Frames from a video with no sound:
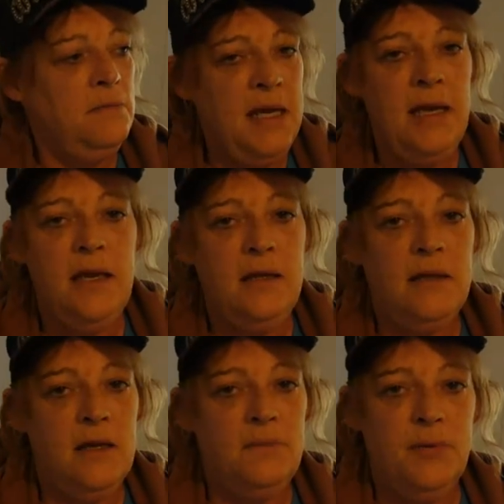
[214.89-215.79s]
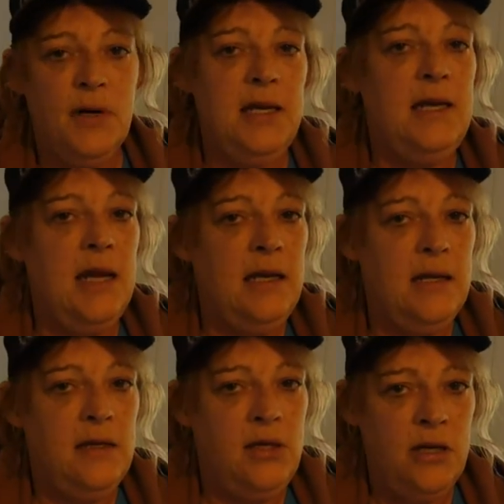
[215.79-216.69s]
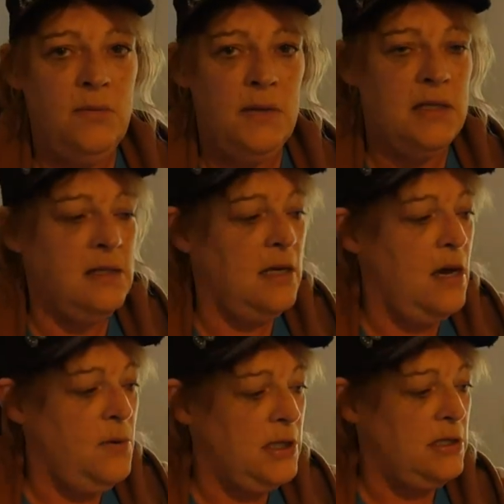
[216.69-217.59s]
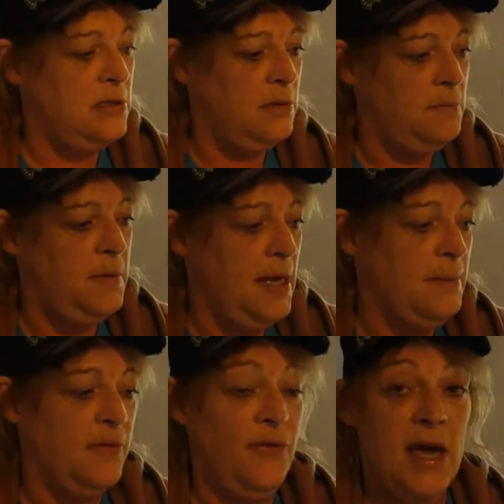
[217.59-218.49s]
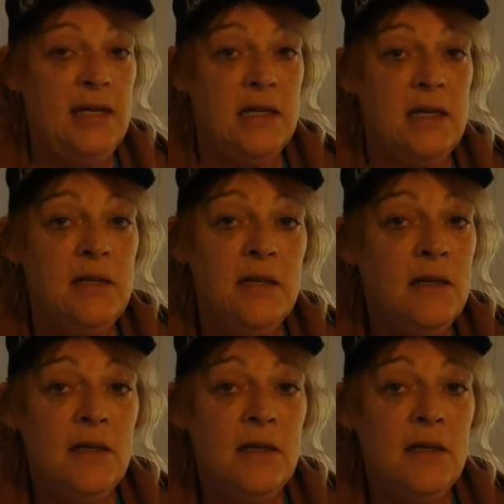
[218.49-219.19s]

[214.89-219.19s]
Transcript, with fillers: being that predated humans, and I wanted to be able to find it